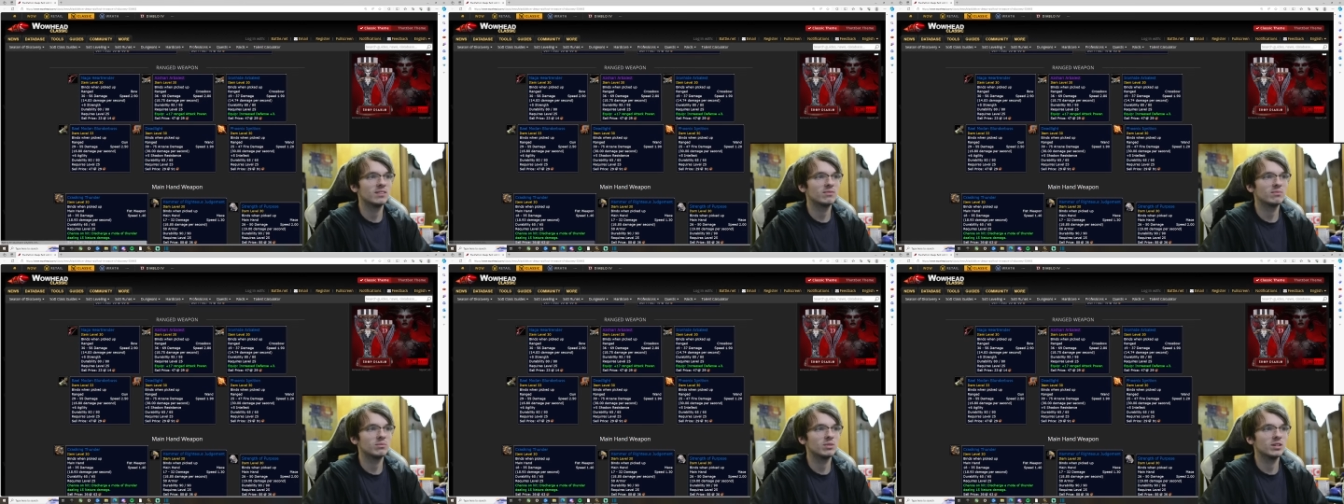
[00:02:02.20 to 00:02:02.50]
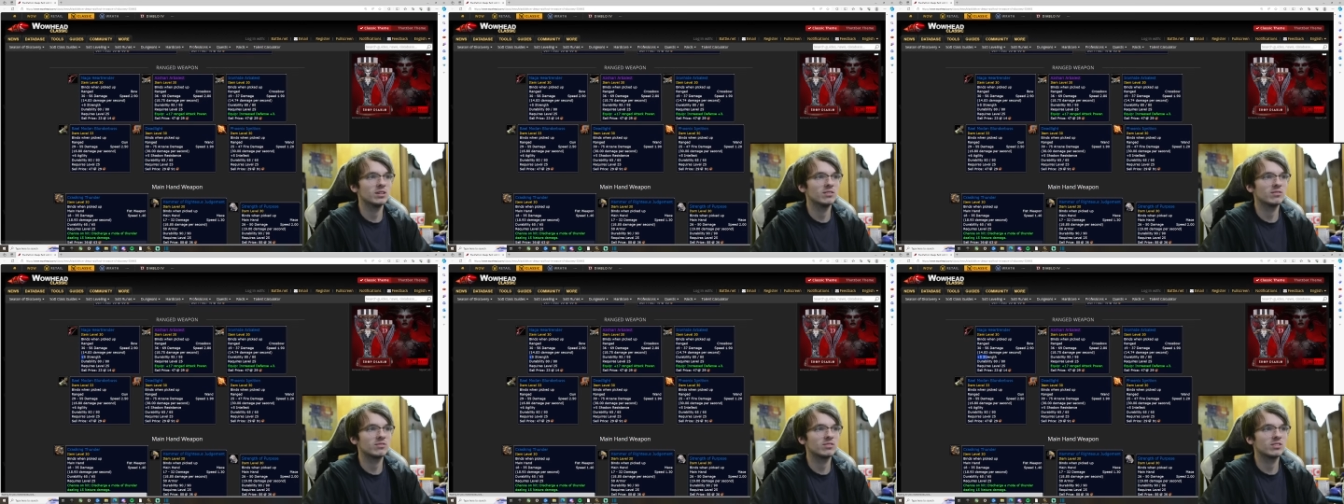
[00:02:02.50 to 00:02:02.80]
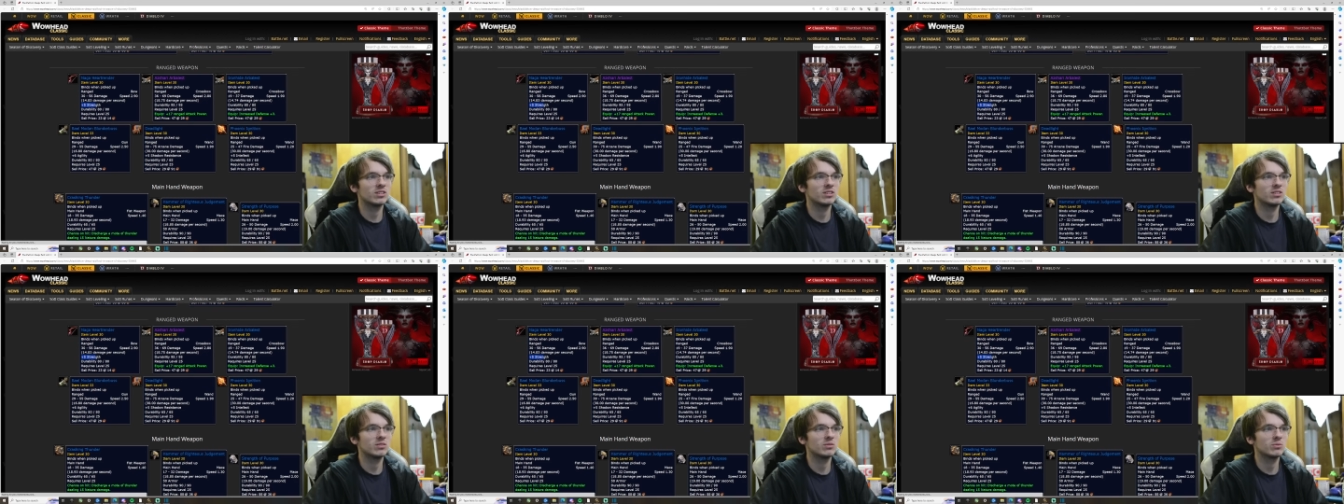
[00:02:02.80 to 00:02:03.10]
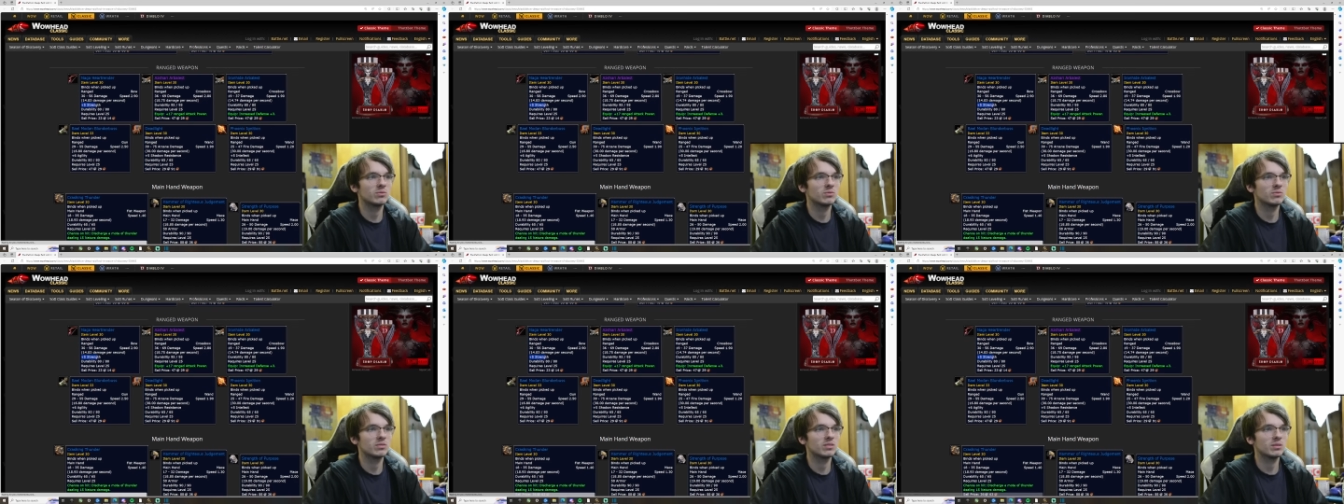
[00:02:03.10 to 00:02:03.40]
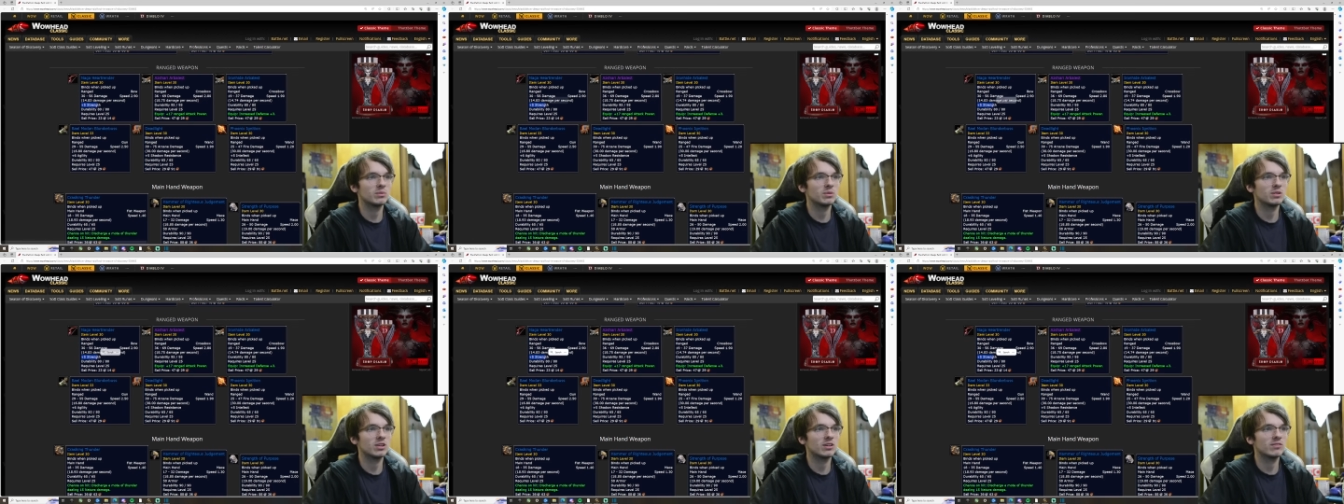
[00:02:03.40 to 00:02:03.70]
but for,
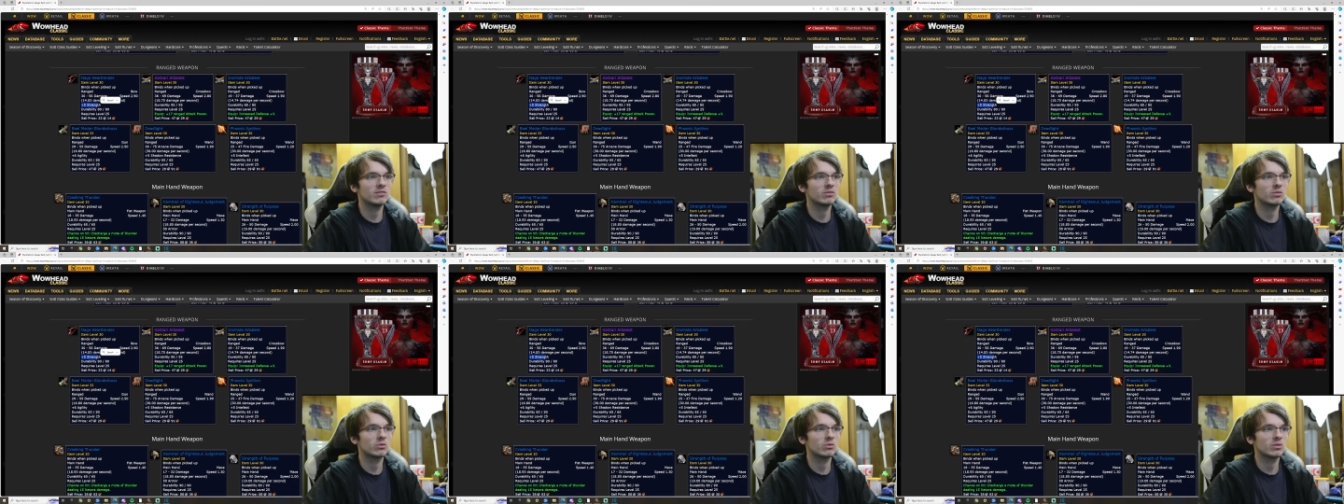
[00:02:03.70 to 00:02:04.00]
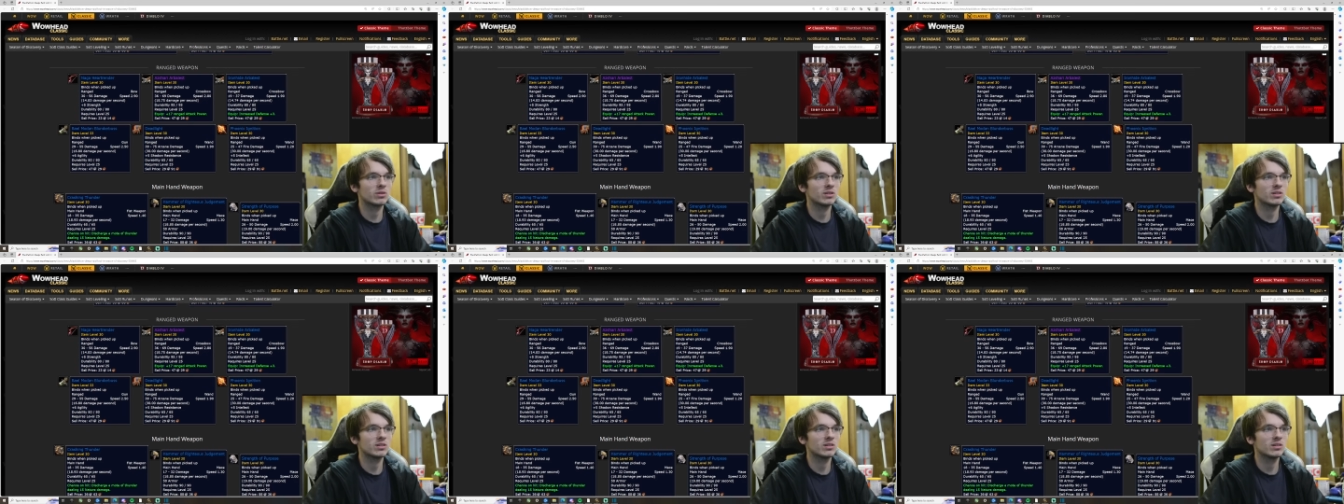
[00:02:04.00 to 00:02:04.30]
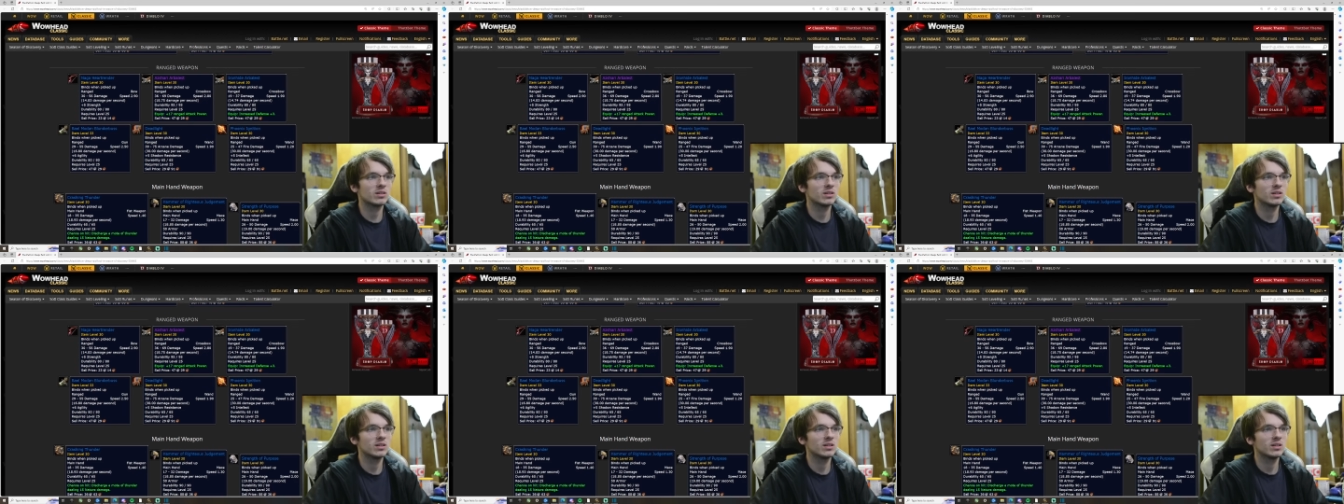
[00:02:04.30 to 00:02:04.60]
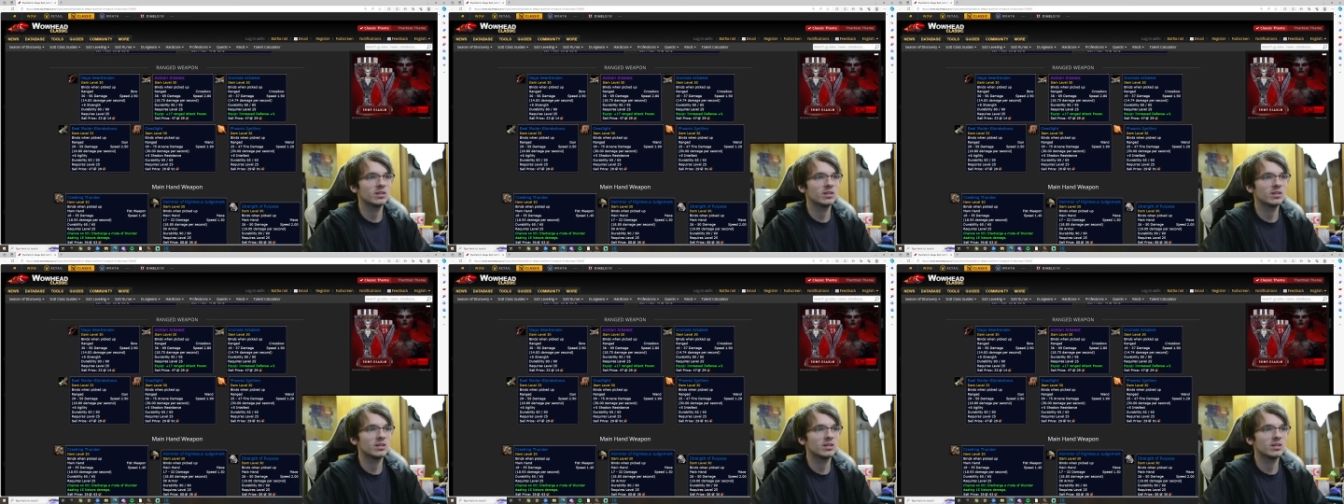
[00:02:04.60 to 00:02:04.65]
it'd be great for a warrior.